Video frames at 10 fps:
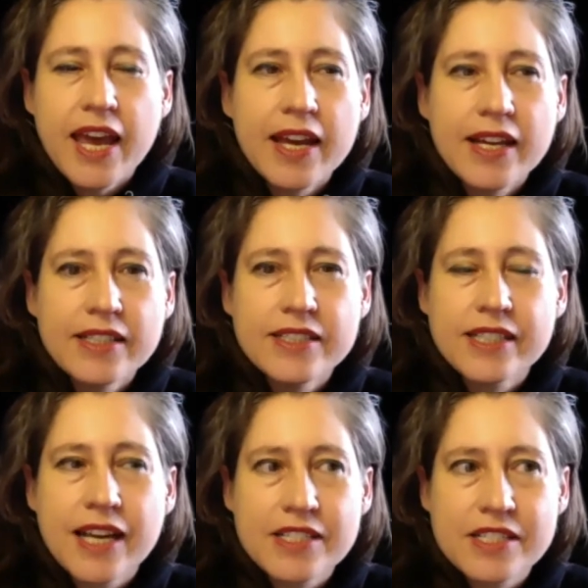And
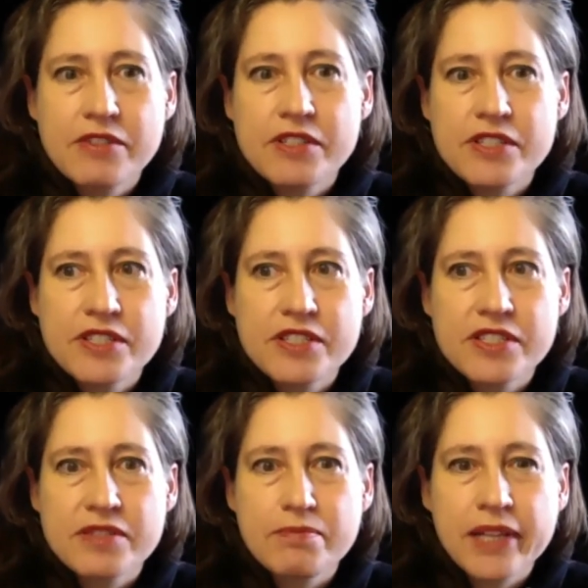as I was
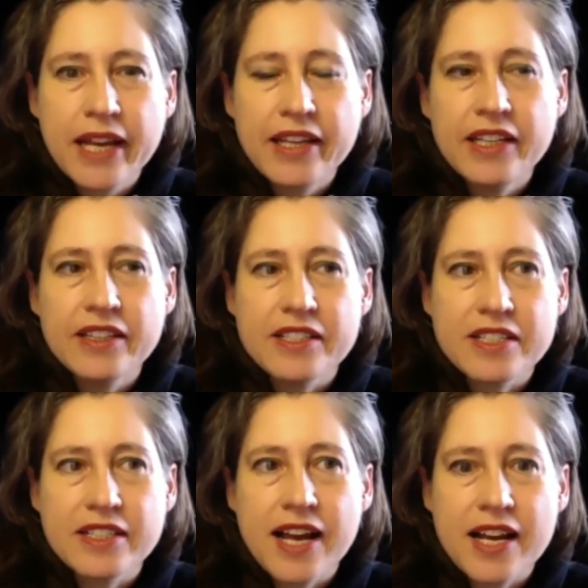planning this
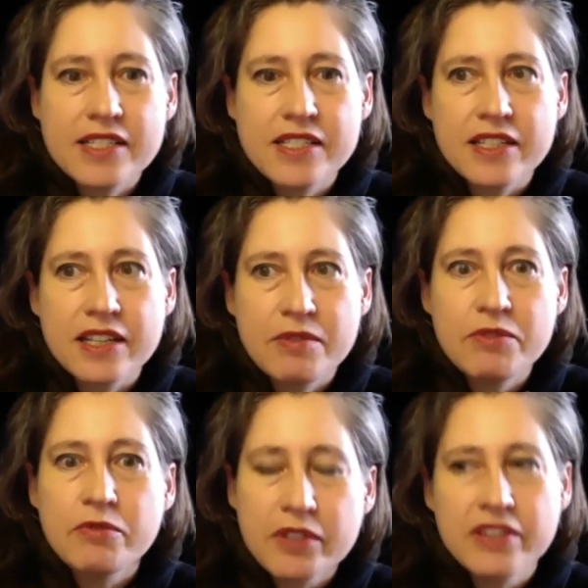class, and I've
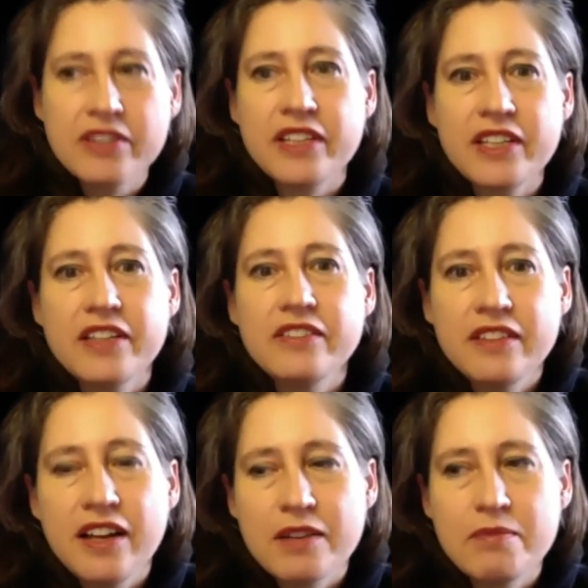been really thinking a
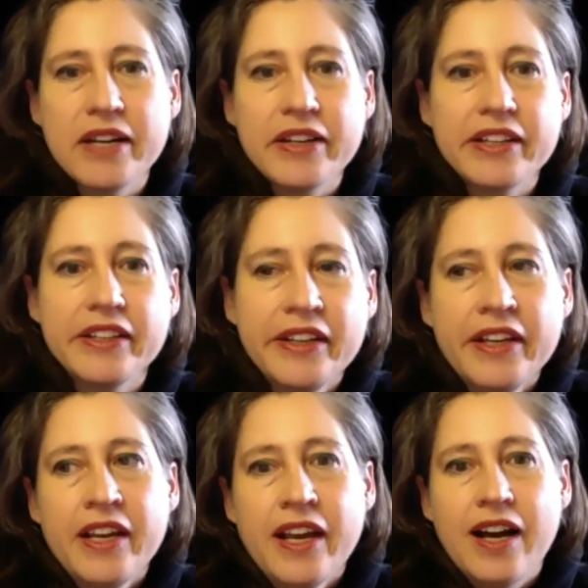lot about it,
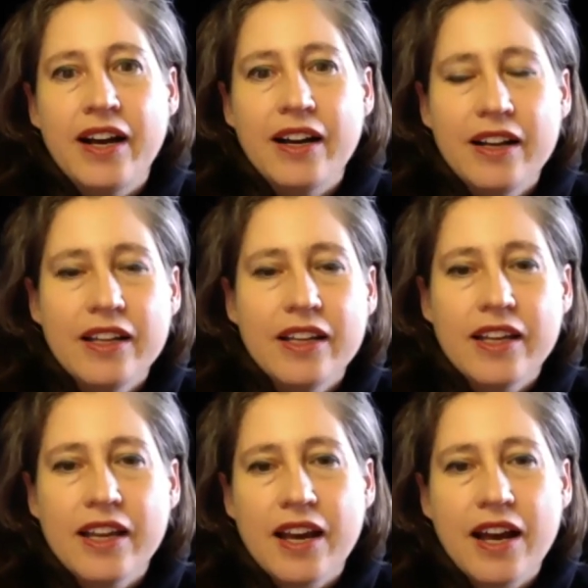I
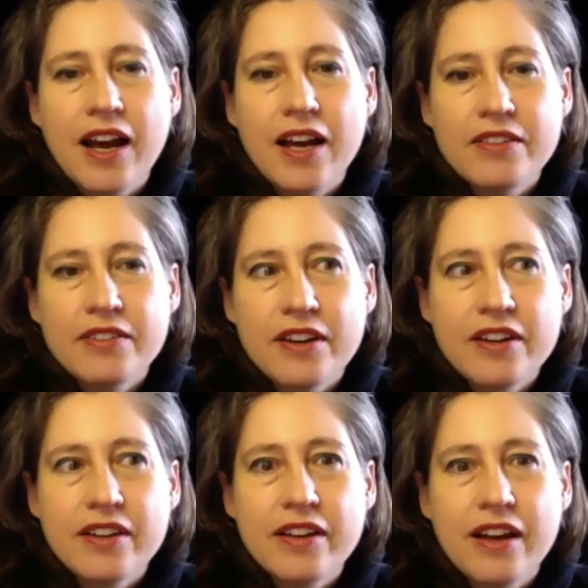
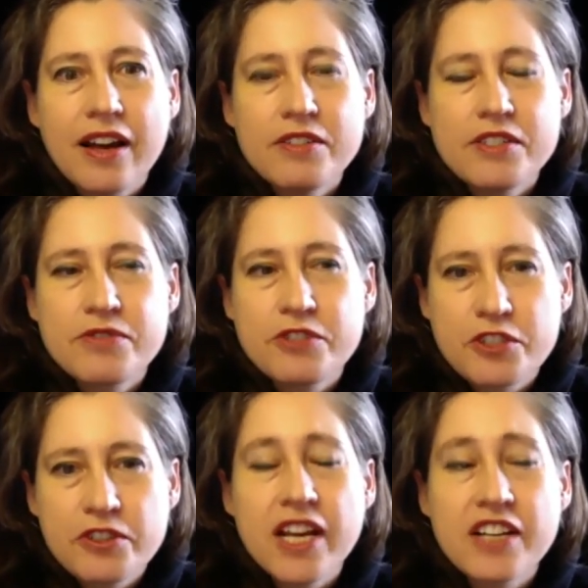was
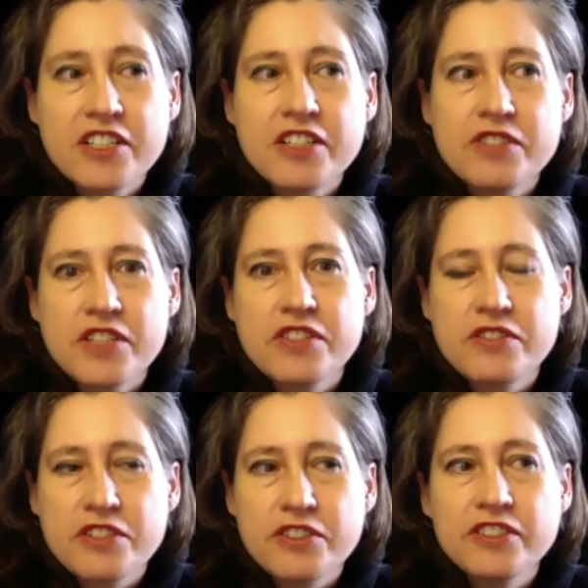also
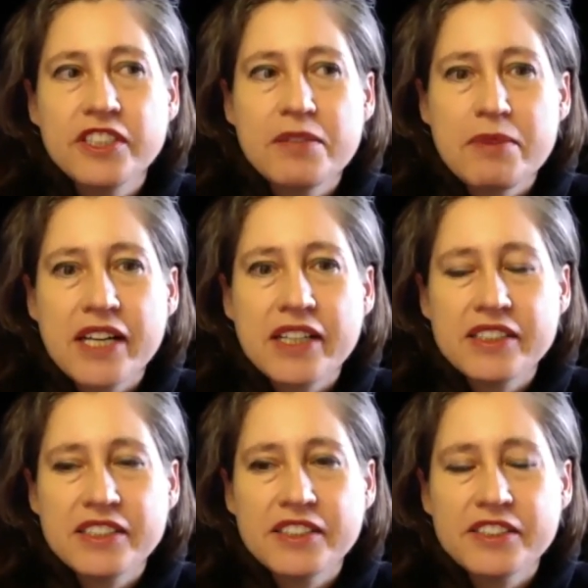journaling about it
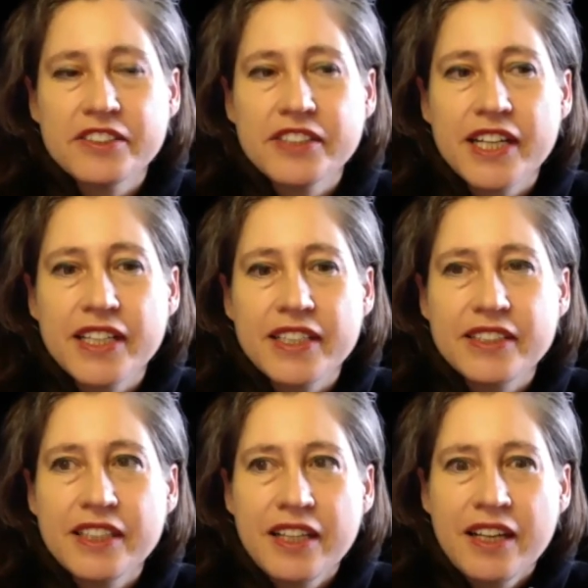too. And
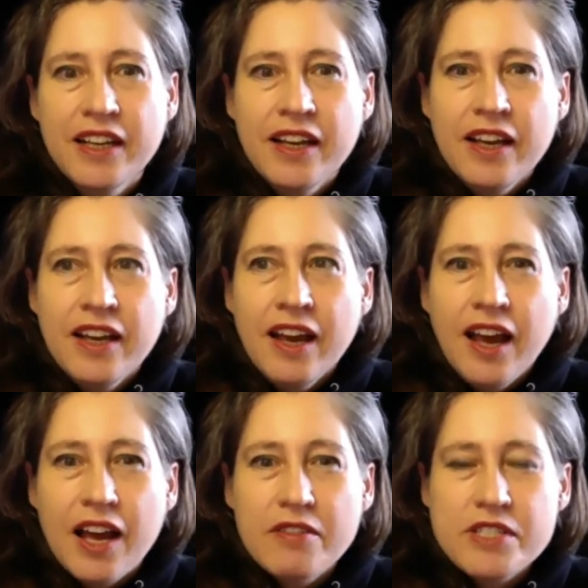
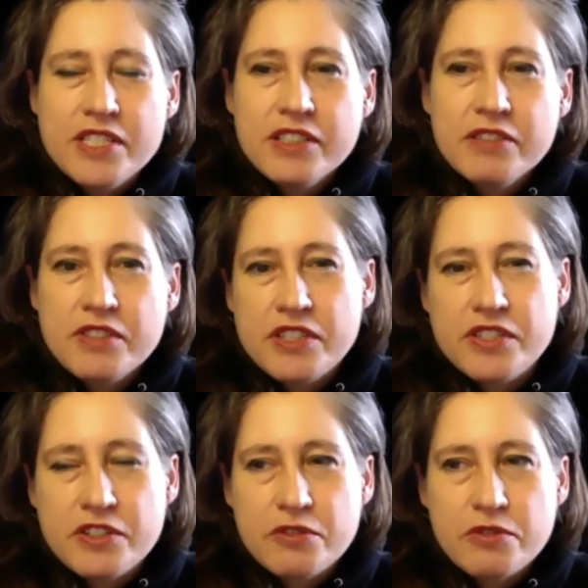I was dealing with a
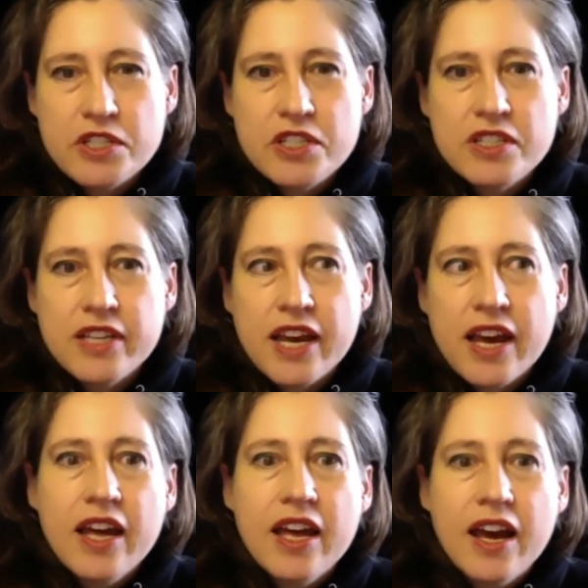situation
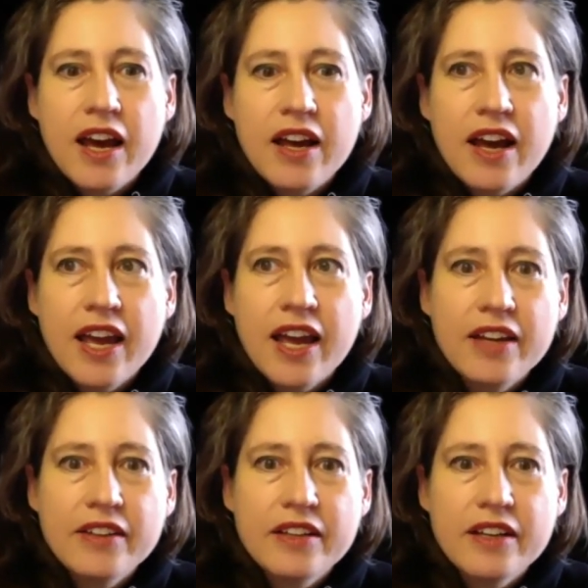that I
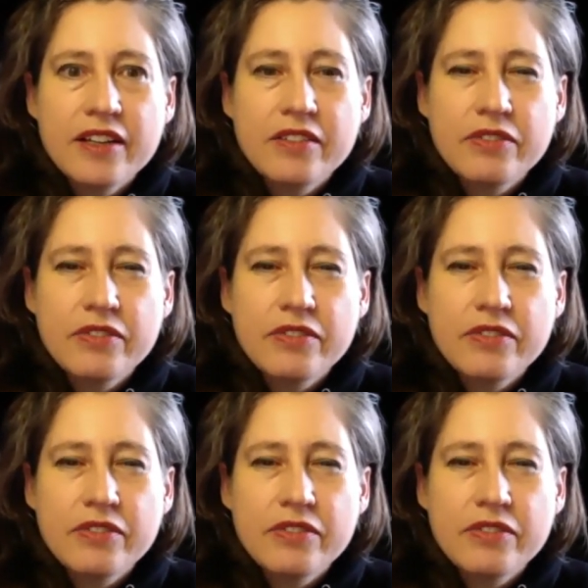had a